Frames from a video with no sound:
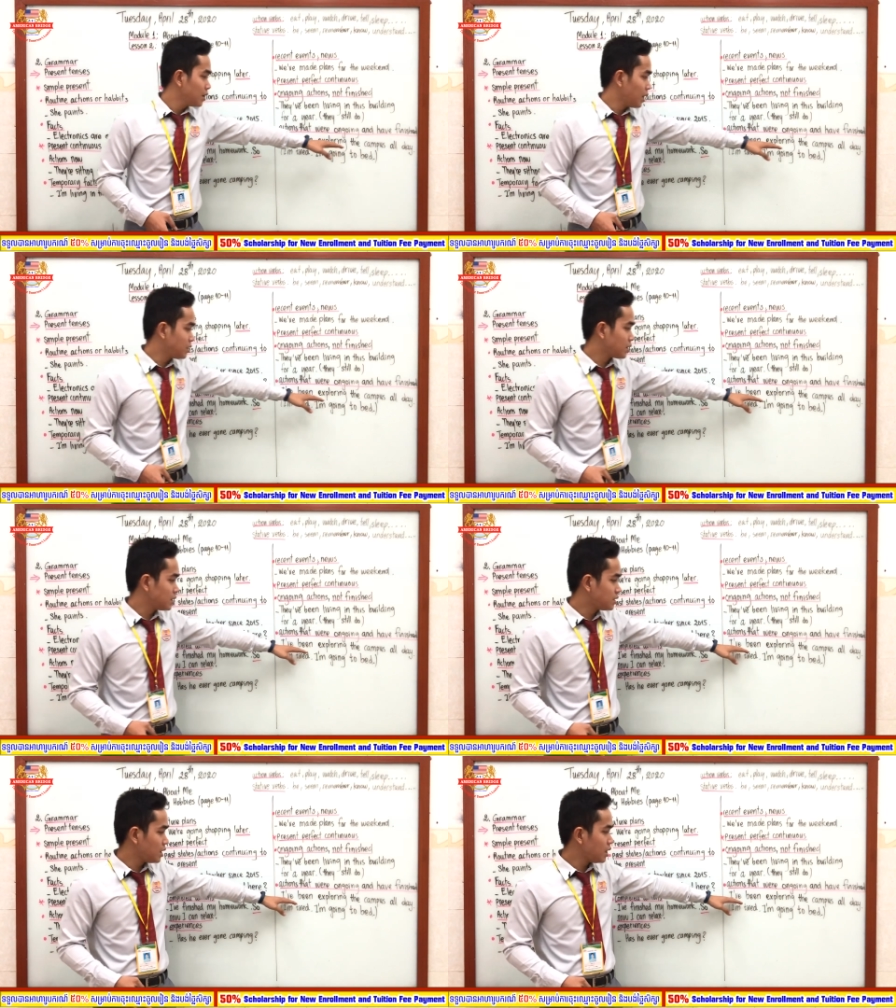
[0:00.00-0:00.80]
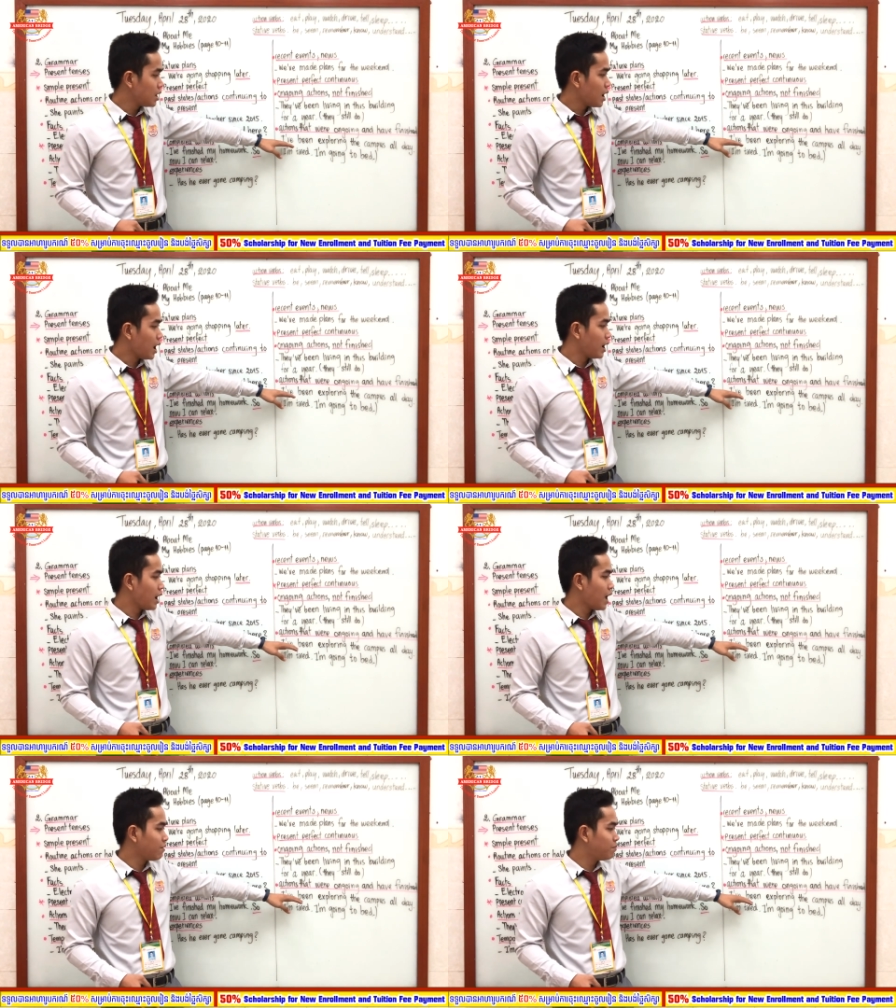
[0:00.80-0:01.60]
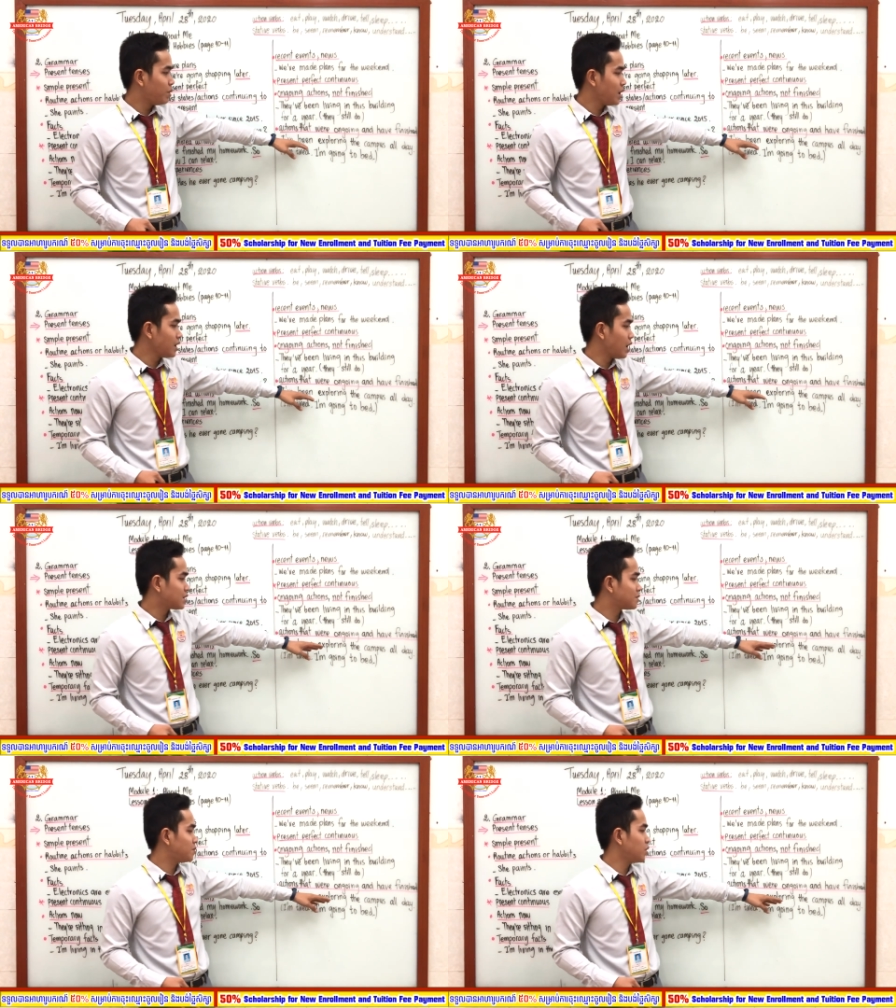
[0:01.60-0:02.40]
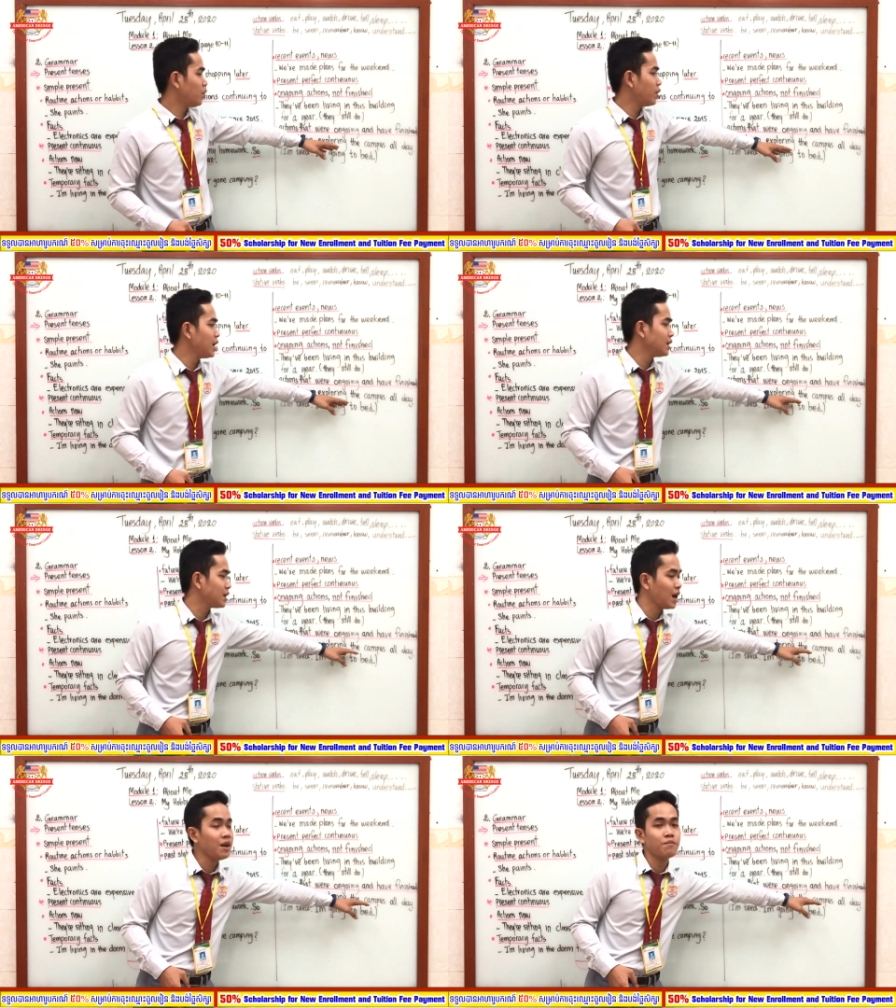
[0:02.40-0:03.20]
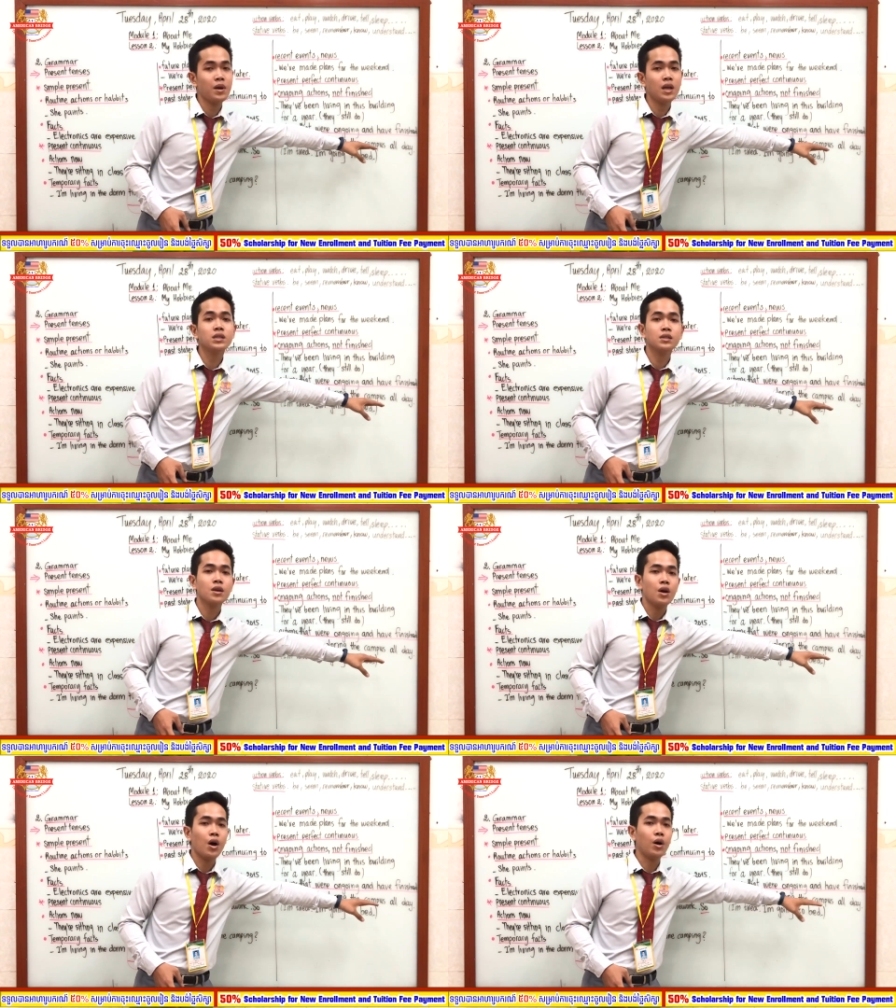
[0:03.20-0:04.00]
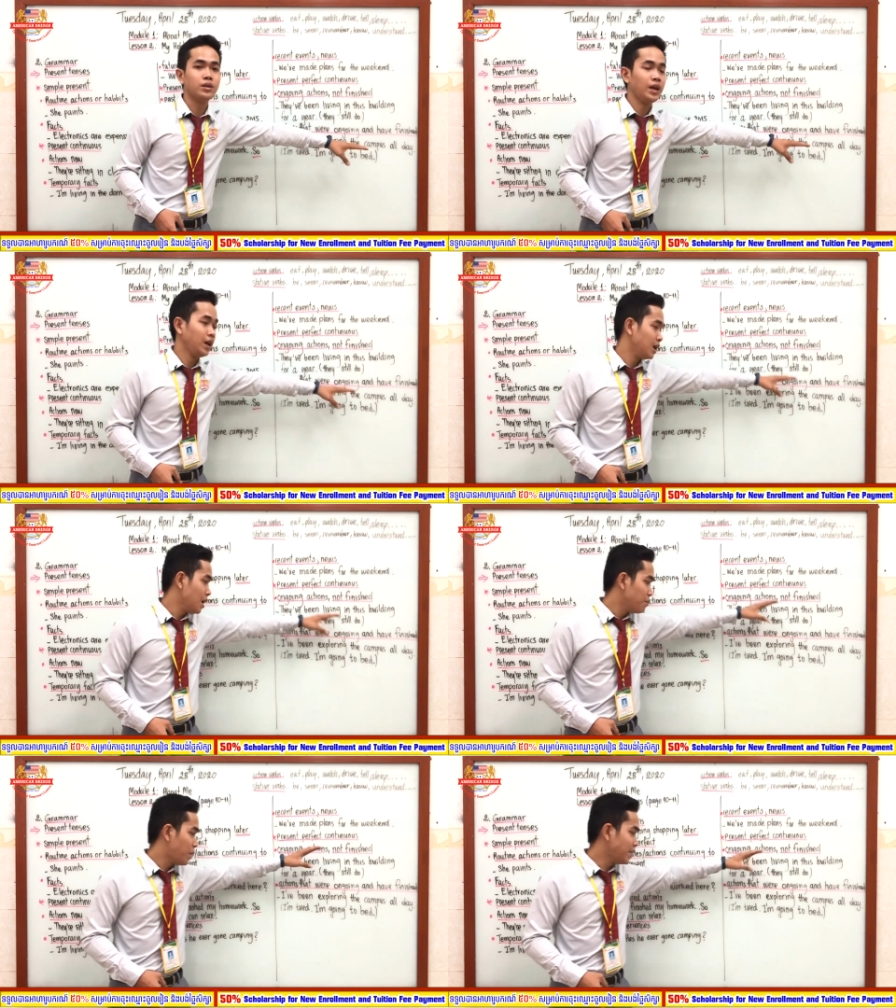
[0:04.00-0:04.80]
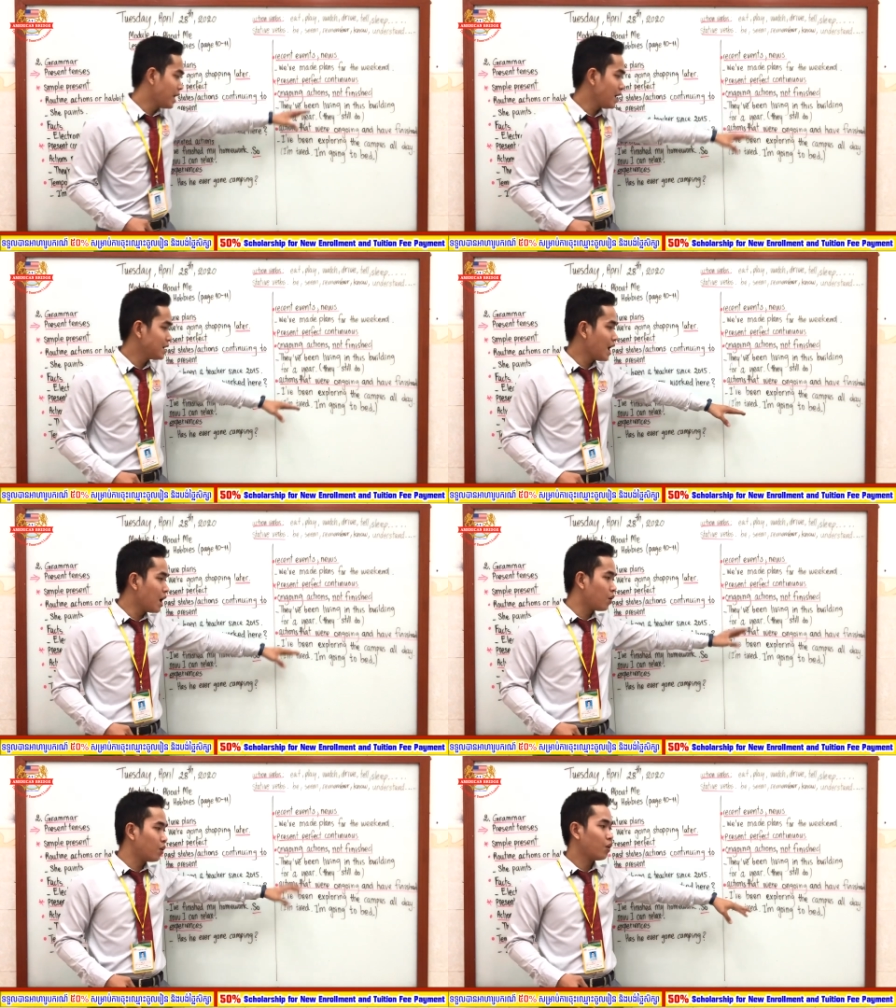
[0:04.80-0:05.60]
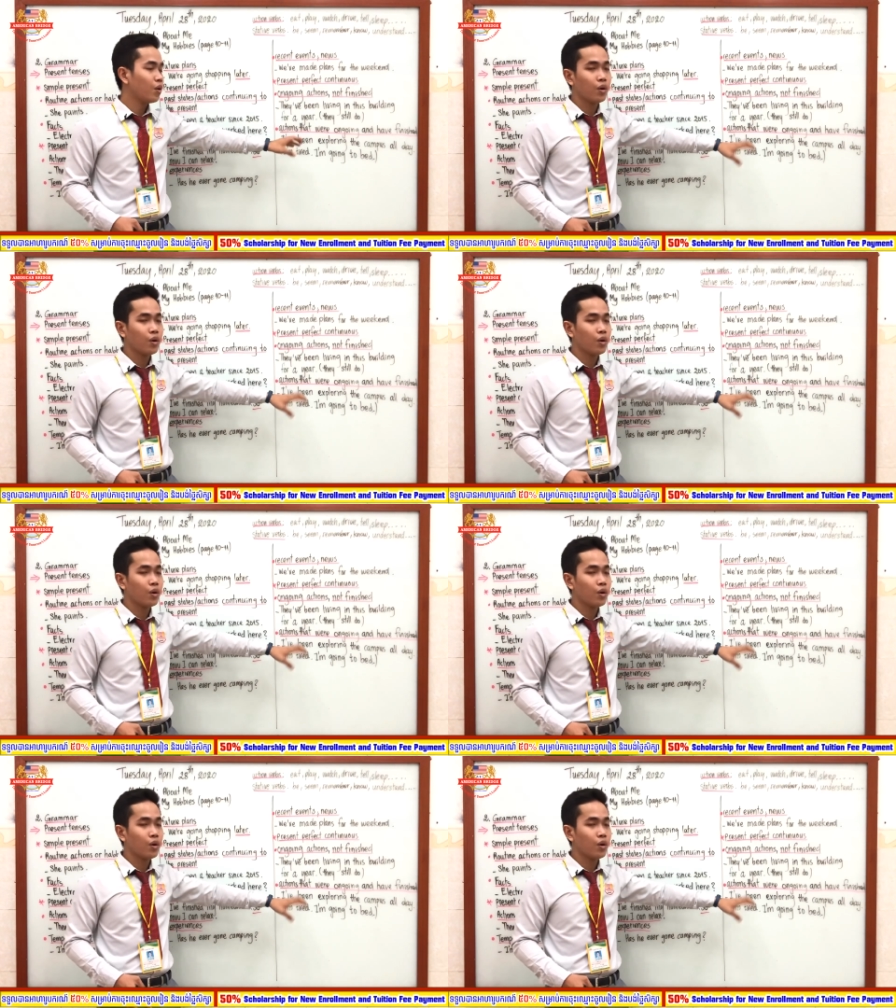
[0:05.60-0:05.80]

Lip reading: As you can see, I have been exploring the campus all day. But right now